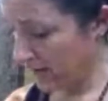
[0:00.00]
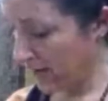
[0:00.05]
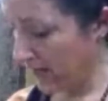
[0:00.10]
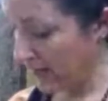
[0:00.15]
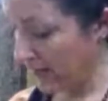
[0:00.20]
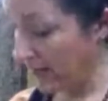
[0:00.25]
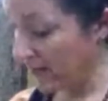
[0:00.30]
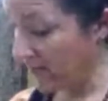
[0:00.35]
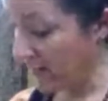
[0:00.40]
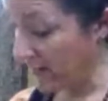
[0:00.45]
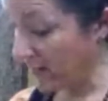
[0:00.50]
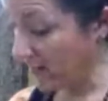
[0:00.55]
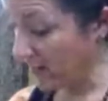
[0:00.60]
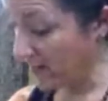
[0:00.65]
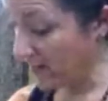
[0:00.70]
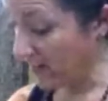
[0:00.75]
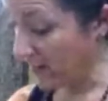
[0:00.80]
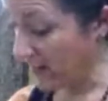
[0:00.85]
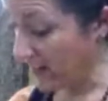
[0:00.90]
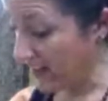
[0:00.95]
Yeah, like think
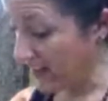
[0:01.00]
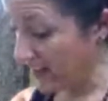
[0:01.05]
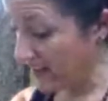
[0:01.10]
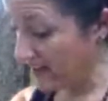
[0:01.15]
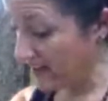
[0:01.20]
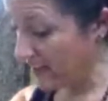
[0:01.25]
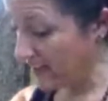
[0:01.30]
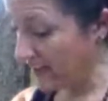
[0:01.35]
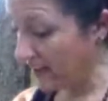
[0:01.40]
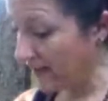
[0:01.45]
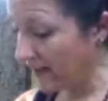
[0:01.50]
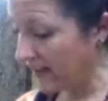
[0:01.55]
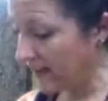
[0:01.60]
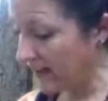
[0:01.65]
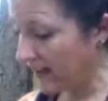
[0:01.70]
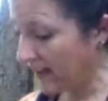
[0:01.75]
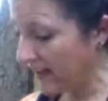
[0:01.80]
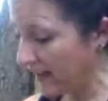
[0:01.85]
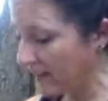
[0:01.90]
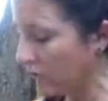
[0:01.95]
good thoughts, you know, and
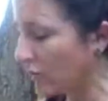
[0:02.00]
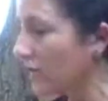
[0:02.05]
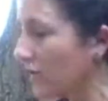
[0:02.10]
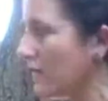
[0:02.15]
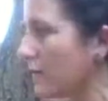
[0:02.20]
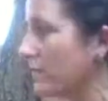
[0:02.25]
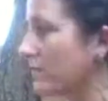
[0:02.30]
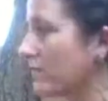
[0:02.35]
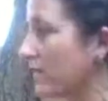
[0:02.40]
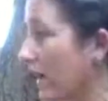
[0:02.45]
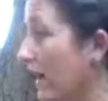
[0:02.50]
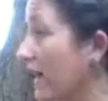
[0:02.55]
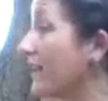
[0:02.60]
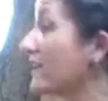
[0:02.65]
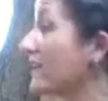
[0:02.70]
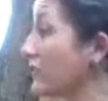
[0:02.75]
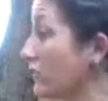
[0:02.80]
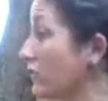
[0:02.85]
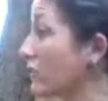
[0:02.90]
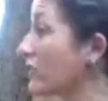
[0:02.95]
not ignore,
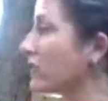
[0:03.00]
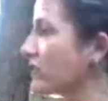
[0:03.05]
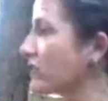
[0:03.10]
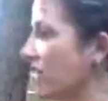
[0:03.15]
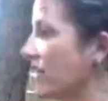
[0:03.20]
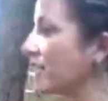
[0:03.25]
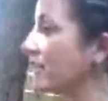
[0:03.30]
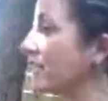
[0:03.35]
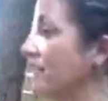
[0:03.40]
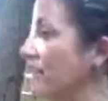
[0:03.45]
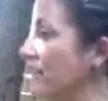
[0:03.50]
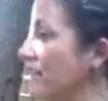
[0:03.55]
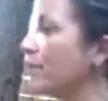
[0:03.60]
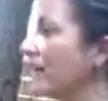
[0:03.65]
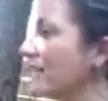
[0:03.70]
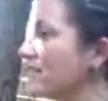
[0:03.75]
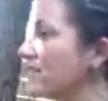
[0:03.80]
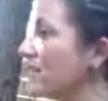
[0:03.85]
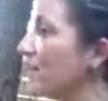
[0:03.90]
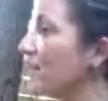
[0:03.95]
try to kill the
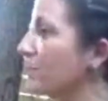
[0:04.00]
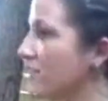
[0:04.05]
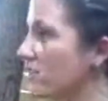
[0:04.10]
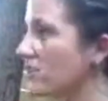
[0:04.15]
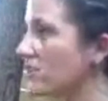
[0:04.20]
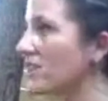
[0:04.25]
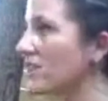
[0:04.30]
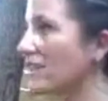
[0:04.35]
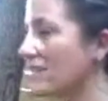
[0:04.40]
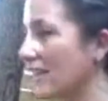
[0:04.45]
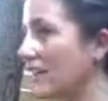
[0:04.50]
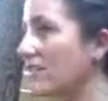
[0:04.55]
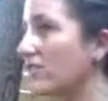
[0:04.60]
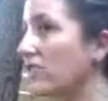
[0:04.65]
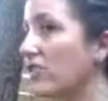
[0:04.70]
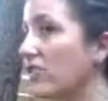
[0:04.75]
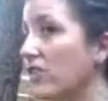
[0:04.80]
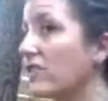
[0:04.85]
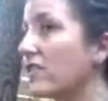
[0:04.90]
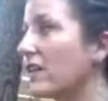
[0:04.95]
bad stuff, but just like
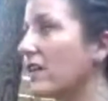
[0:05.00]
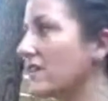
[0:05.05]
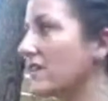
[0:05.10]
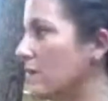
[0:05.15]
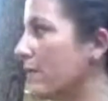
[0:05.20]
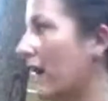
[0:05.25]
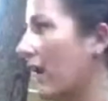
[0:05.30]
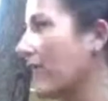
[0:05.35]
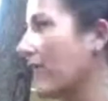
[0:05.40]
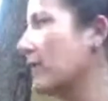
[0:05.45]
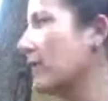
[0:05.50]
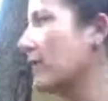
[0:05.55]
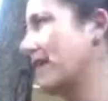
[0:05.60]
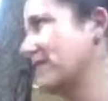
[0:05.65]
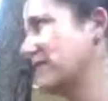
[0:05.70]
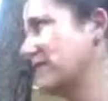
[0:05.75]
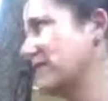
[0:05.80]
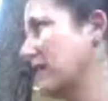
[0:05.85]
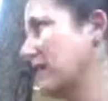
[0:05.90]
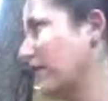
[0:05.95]
think good thoughts about the
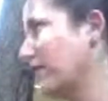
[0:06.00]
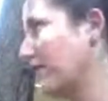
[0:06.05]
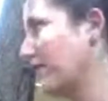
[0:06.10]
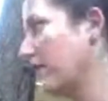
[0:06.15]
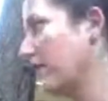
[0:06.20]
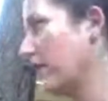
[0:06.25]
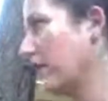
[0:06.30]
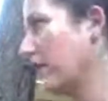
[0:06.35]
bad stuff.